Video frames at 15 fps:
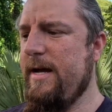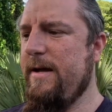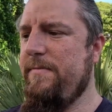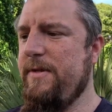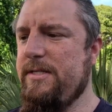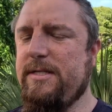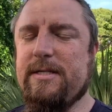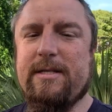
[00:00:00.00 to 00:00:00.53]

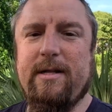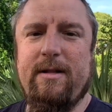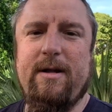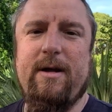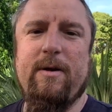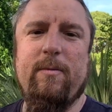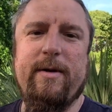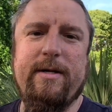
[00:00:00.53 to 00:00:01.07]
This is a
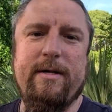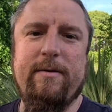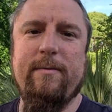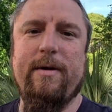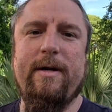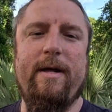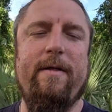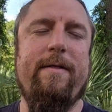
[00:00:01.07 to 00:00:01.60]
long-winded
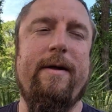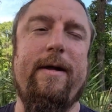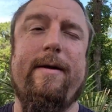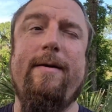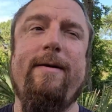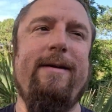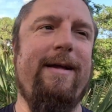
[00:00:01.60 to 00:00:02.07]
one, I think,